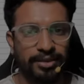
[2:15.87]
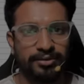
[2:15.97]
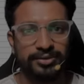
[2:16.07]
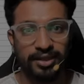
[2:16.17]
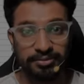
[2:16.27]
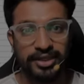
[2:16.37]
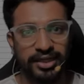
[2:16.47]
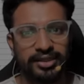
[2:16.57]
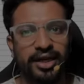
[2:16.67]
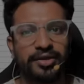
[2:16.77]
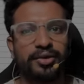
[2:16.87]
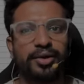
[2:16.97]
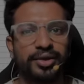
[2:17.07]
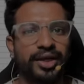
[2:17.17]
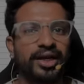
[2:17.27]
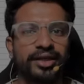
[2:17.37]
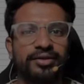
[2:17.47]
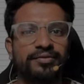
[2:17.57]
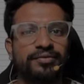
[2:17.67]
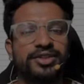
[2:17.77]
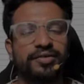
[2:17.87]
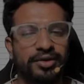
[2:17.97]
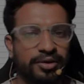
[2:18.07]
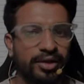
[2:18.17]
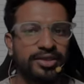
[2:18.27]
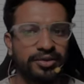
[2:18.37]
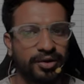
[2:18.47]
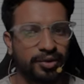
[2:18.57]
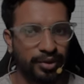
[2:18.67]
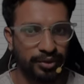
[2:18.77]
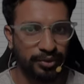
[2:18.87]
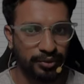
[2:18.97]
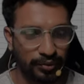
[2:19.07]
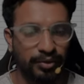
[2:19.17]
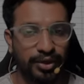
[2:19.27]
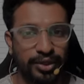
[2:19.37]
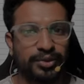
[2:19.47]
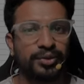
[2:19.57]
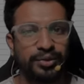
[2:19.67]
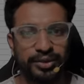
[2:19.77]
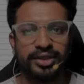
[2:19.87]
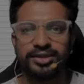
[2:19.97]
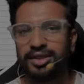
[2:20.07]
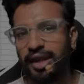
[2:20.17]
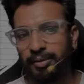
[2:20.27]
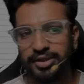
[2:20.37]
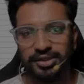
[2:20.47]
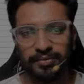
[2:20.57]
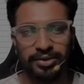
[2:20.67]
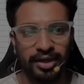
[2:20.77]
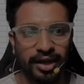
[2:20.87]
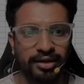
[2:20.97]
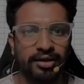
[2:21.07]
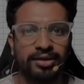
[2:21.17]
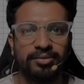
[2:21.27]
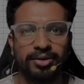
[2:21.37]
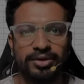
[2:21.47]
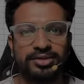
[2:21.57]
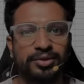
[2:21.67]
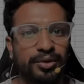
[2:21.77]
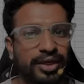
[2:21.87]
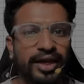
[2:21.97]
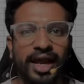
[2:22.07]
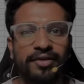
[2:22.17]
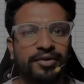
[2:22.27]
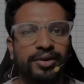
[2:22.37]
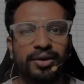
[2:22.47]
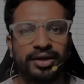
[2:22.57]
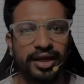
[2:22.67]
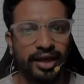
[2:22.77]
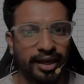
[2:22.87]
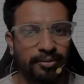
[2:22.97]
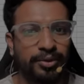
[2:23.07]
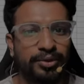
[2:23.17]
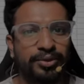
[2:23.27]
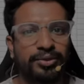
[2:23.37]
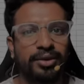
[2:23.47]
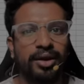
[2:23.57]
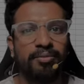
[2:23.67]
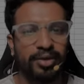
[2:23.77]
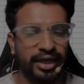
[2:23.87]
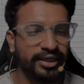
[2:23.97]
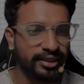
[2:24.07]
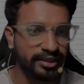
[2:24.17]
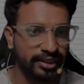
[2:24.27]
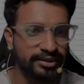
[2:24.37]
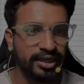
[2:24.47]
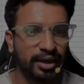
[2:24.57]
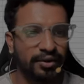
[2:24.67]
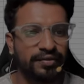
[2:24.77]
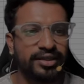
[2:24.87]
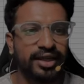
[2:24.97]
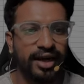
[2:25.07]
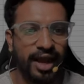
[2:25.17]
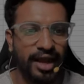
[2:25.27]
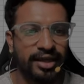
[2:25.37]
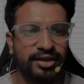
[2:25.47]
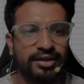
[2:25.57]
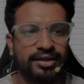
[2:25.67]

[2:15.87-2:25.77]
subject that you are going to get in whichever college you are going to wanting to do this MSc, right? Because only rank will not help you to predict the things. Along with the rank